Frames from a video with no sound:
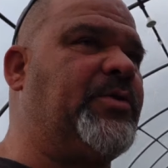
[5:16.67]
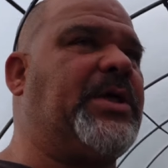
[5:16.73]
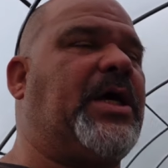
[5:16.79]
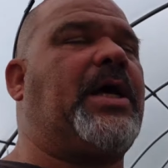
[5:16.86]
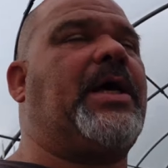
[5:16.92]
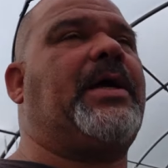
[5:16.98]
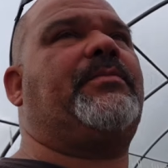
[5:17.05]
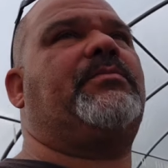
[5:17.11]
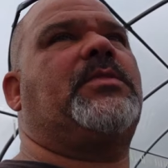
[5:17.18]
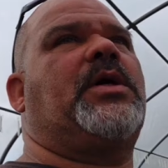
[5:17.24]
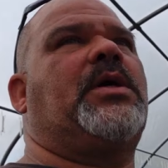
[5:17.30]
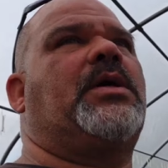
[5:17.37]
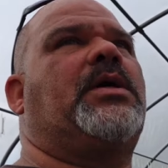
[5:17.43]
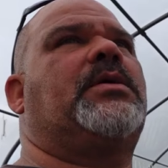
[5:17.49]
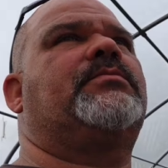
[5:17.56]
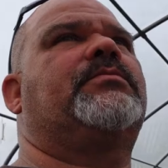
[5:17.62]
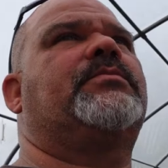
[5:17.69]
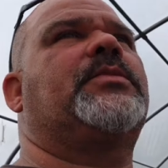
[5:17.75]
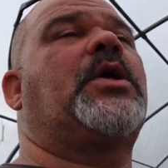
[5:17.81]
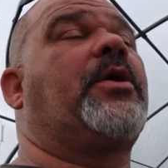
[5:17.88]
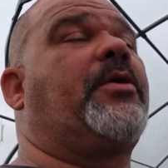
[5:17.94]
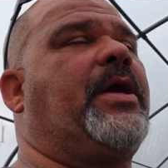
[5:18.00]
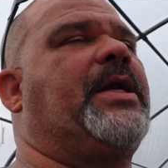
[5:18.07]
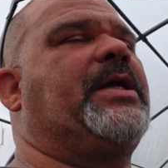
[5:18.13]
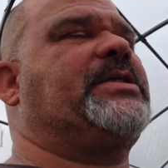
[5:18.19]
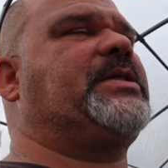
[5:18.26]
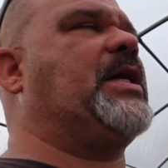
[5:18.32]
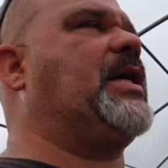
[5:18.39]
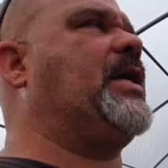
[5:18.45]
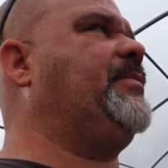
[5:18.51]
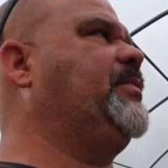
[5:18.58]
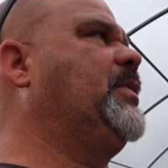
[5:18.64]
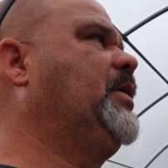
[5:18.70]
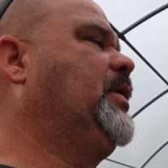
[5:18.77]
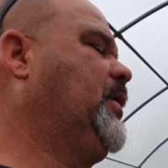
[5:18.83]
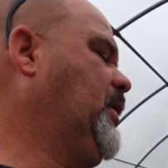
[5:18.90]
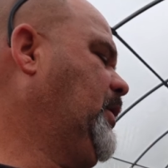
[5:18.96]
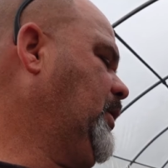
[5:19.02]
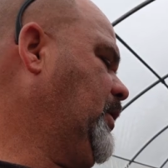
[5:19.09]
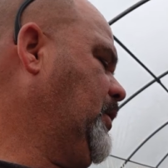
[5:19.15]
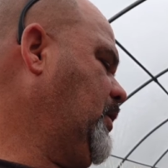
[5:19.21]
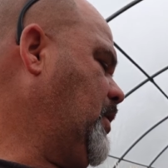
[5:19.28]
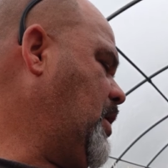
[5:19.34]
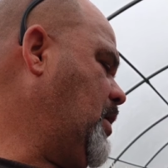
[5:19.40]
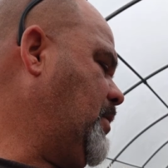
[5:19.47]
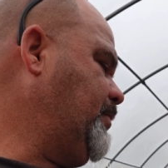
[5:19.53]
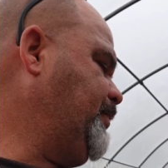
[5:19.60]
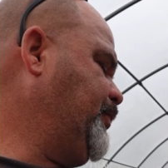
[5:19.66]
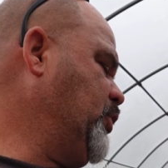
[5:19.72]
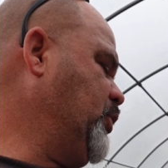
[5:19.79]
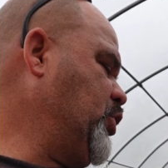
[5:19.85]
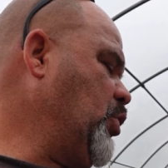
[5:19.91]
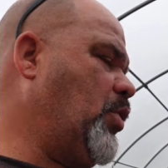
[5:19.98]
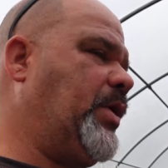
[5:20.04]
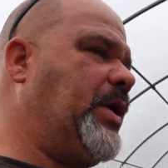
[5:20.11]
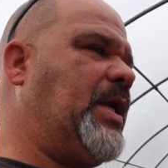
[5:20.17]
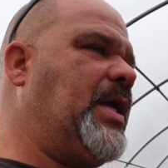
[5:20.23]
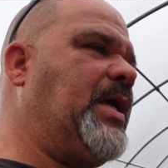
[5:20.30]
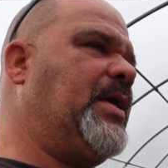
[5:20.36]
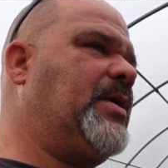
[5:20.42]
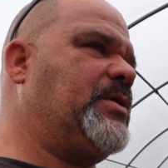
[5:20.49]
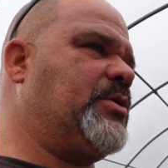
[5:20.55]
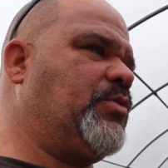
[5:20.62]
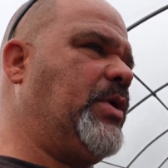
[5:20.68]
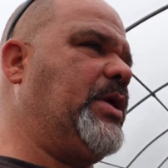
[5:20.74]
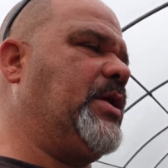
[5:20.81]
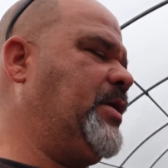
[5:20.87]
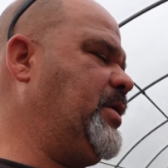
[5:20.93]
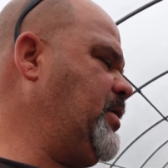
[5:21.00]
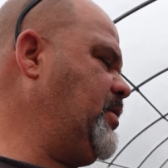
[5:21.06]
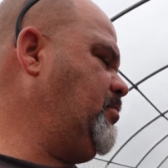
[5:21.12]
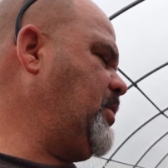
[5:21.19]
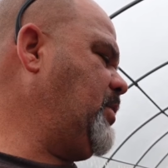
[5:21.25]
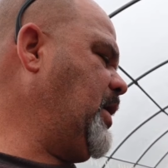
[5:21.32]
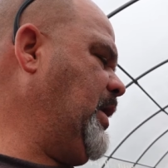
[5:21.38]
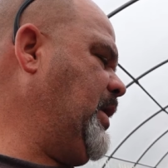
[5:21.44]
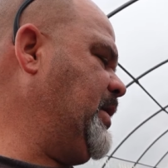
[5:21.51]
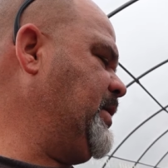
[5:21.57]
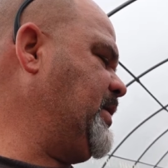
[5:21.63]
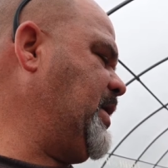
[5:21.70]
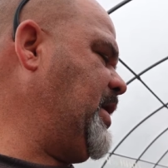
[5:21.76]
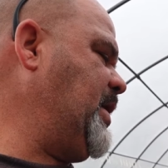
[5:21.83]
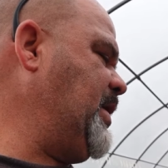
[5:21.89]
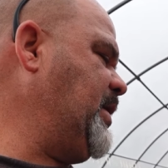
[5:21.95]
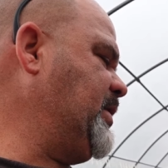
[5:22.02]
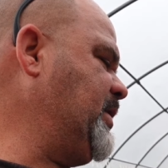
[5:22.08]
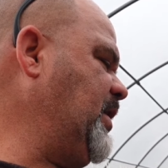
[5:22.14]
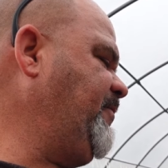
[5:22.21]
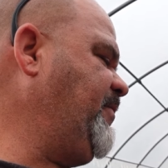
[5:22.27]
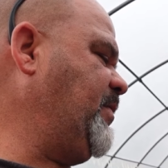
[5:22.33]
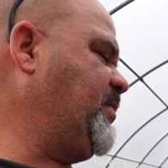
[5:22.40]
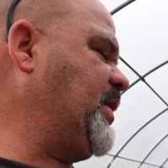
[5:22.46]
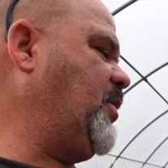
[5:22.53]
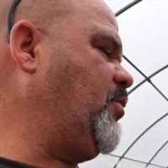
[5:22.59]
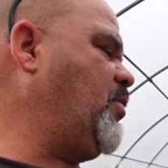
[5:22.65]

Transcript: type, uh, a granite's type, um, short day sweet onion, and it's a ten fifteen